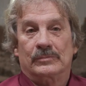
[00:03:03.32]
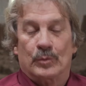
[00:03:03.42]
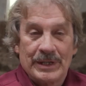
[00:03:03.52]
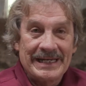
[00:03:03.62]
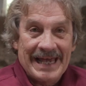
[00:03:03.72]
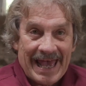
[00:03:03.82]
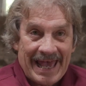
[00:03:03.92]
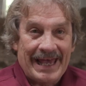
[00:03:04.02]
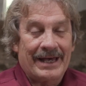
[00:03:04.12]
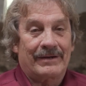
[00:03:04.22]
We
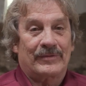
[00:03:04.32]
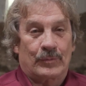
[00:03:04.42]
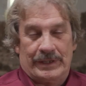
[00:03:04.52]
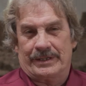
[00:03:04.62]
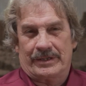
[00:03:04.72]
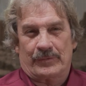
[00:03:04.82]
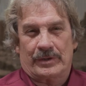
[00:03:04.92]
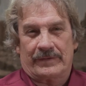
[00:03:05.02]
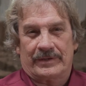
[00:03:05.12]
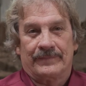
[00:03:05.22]
have a way to get
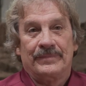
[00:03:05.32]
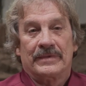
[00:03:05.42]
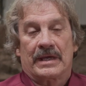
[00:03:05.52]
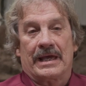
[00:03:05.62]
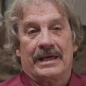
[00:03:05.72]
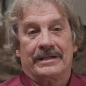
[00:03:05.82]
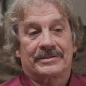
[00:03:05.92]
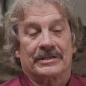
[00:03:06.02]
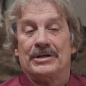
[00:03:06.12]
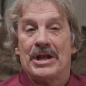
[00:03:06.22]
rid of it, and
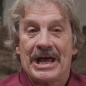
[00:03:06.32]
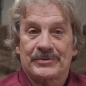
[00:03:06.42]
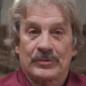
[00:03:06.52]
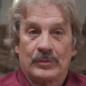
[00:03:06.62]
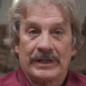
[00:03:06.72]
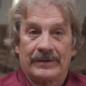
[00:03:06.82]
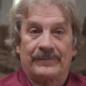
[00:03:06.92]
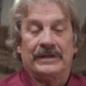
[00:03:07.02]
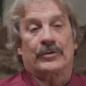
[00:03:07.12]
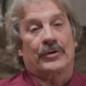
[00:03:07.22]
it's a natural way to
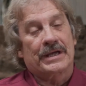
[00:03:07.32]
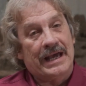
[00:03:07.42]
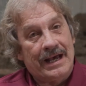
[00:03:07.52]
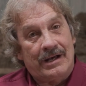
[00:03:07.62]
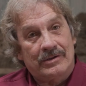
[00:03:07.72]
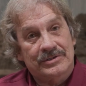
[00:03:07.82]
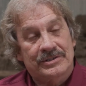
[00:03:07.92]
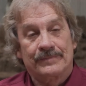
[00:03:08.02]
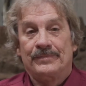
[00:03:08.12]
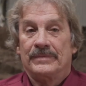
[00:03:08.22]
feed our
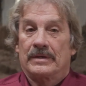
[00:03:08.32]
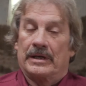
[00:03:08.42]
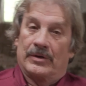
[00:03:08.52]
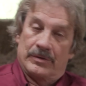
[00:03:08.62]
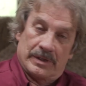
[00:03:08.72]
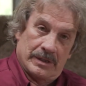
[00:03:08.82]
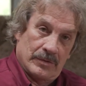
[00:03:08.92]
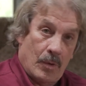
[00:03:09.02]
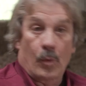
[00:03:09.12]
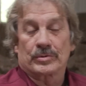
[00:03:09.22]
cows and, and
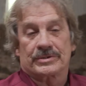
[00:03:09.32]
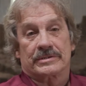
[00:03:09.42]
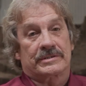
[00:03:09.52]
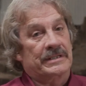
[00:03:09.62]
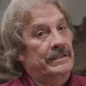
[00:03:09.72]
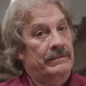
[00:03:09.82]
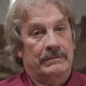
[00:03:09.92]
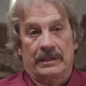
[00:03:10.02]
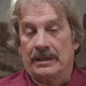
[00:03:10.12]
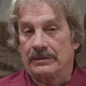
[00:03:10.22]
horses
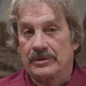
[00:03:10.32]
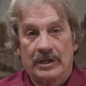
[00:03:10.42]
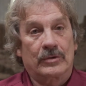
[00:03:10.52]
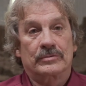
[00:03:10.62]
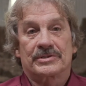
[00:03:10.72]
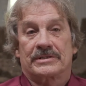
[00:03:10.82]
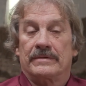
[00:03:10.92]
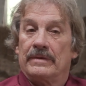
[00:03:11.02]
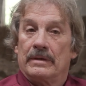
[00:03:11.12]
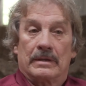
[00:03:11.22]
and, and goats,
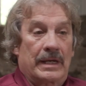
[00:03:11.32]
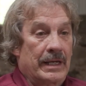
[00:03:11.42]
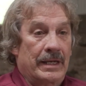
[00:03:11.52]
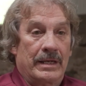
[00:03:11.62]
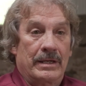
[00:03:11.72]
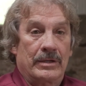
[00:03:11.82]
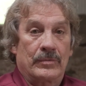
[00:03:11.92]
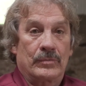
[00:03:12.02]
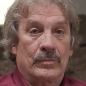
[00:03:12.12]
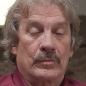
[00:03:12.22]

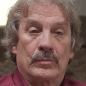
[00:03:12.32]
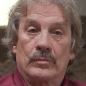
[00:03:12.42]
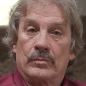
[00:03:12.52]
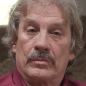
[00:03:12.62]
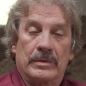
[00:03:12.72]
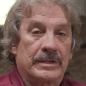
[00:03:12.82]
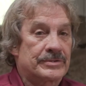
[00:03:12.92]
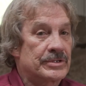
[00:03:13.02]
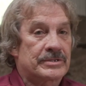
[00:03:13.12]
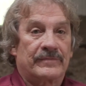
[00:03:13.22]
and it's
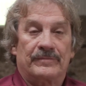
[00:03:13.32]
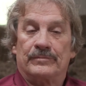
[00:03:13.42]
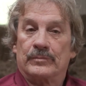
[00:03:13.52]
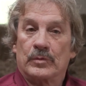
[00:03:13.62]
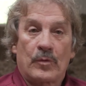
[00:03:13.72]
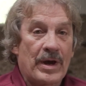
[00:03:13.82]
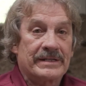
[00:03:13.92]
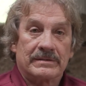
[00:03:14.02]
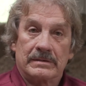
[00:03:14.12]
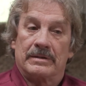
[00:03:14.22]
just a great
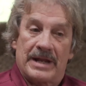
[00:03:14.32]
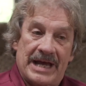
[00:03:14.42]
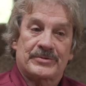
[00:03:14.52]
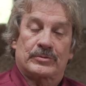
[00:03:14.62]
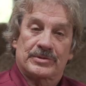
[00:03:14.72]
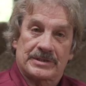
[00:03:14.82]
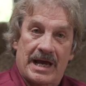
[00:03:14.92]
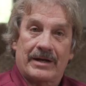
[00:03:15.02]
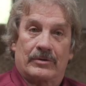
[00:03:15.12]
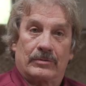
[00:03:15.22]
natural
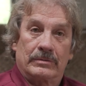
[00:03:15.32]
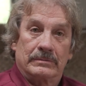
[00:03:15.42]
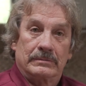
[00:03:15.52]
cycle